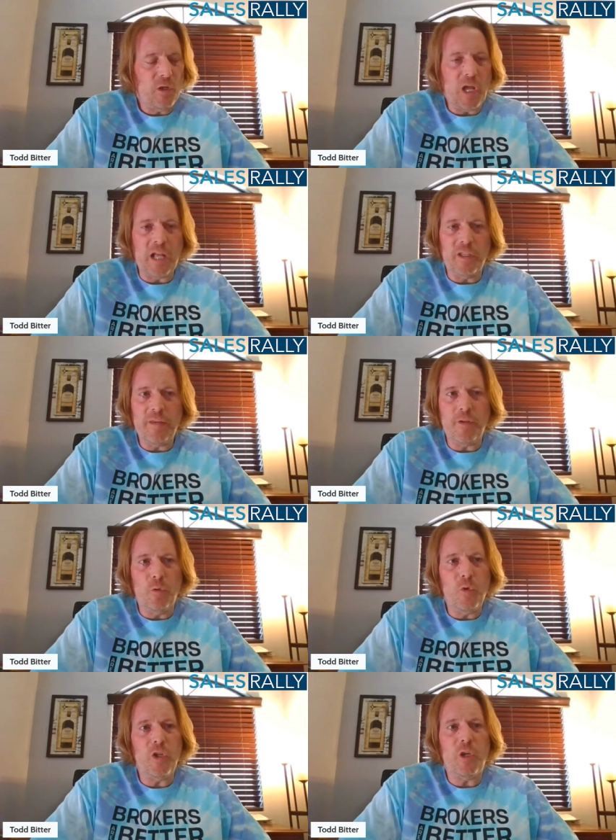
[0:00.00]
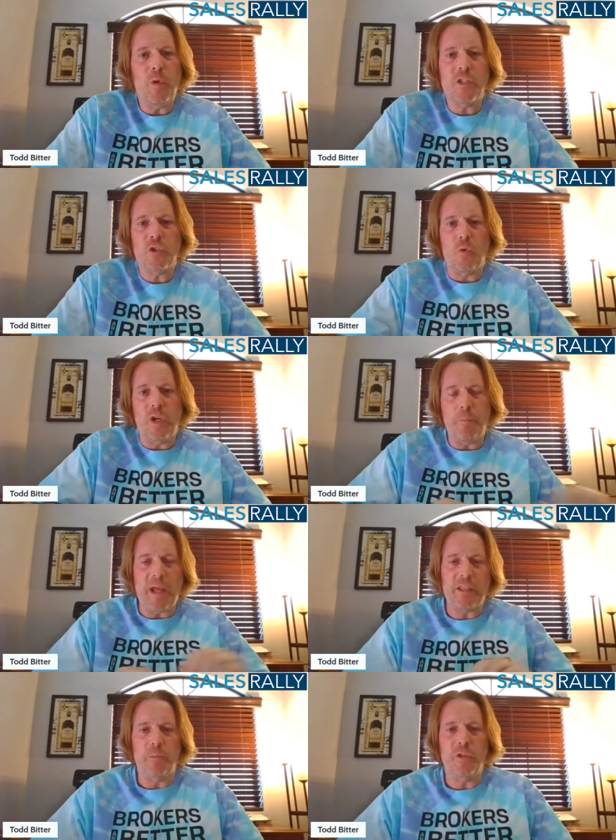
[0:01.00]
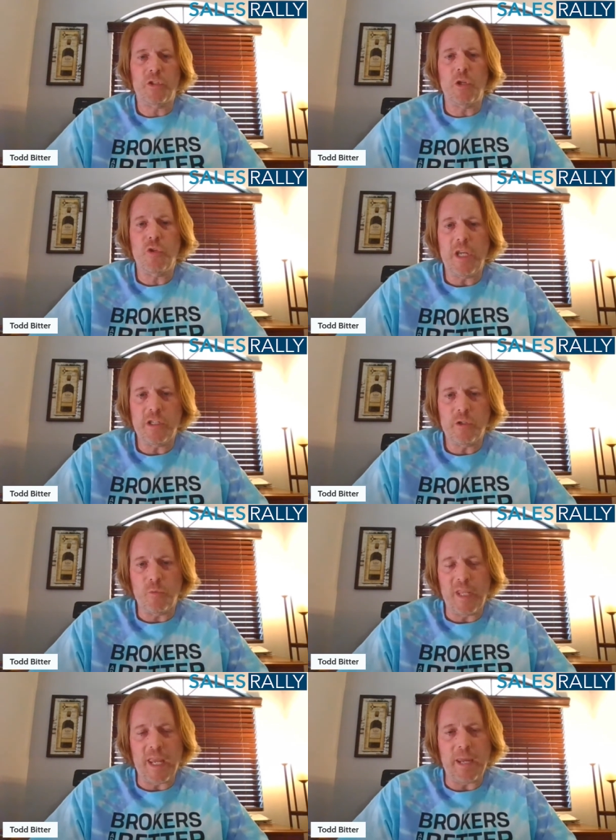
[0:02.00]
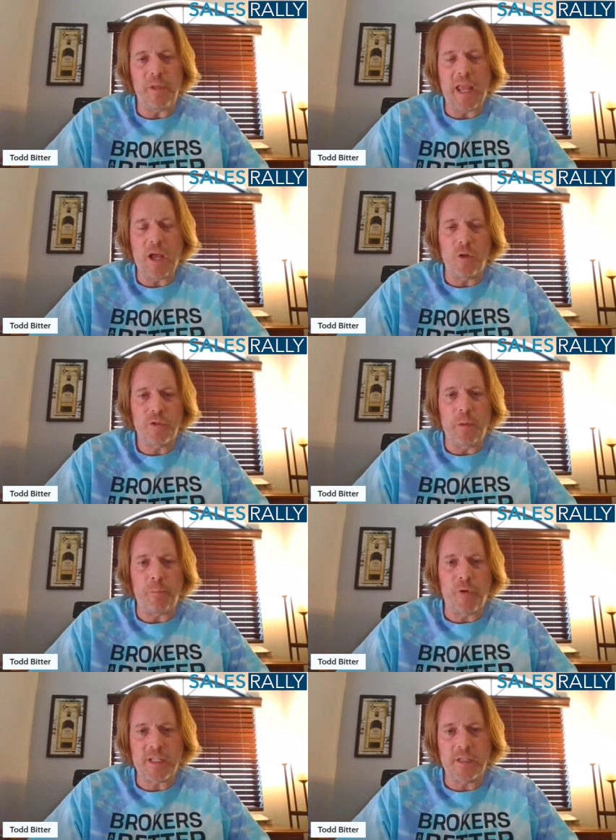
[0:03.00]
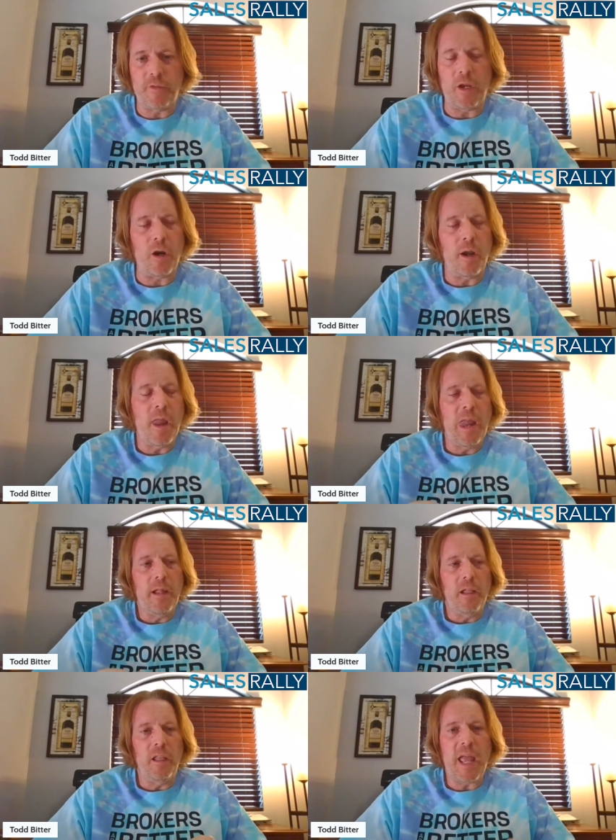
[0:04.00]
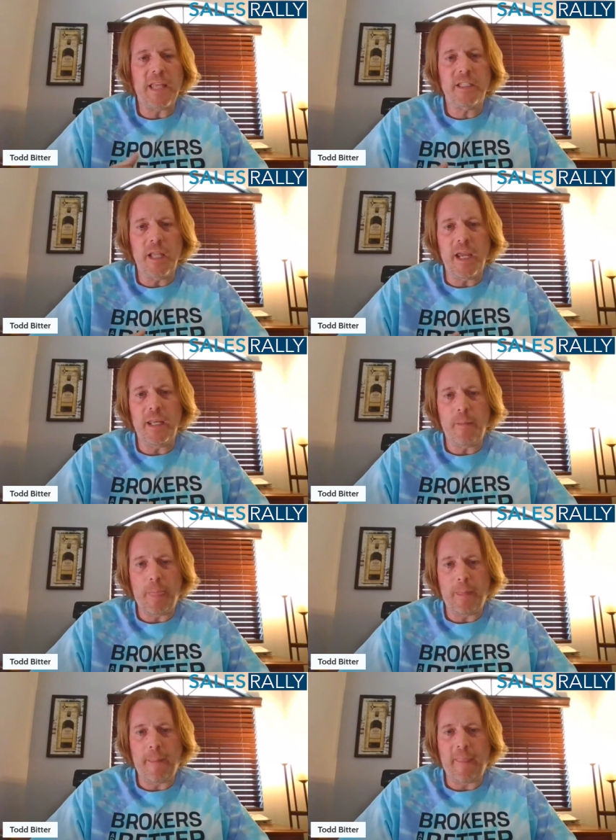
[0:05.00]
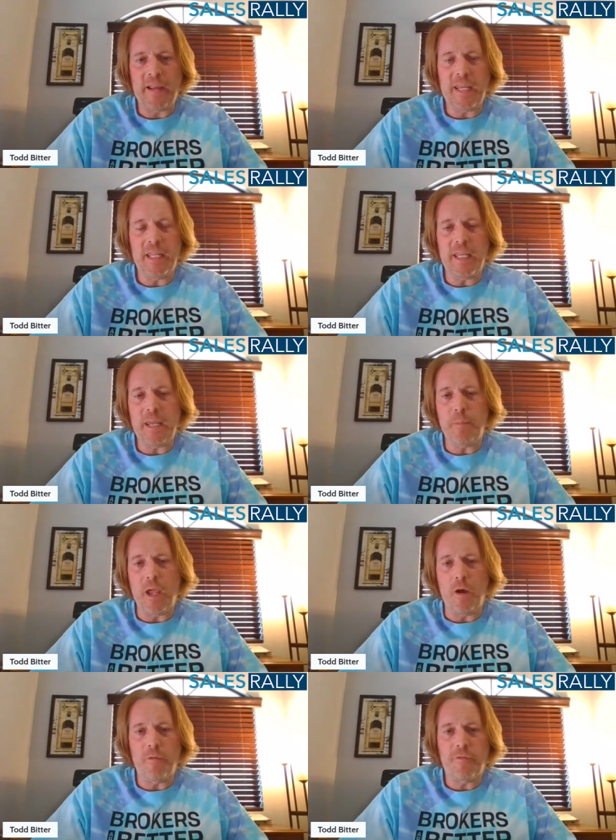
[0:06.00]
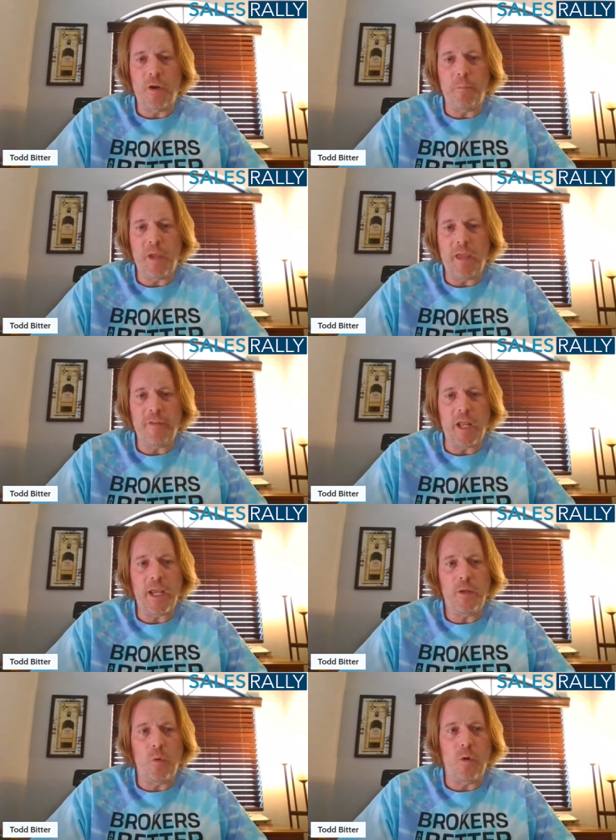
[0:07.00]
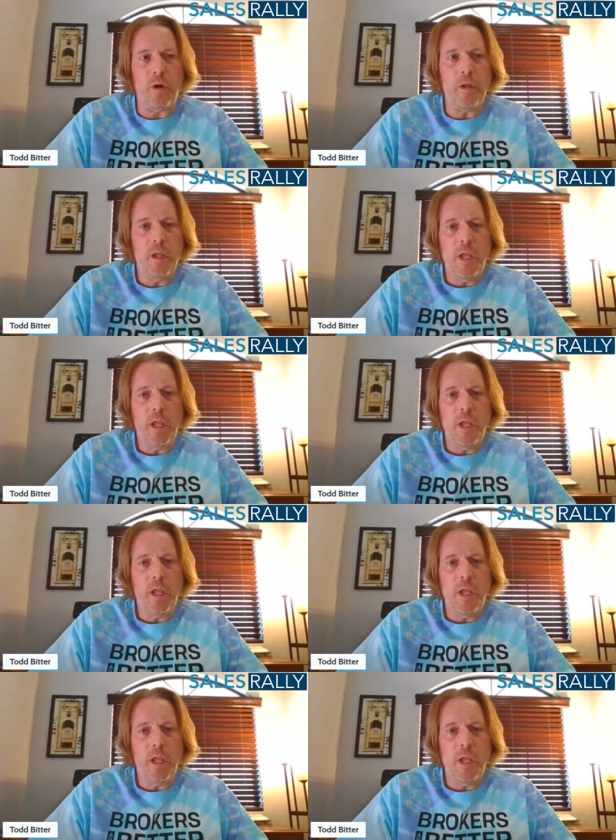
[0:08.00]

I'll leave a really quick story about the associations with AIME and how impressive they are. Last night, I get an email from Evan Einhorn,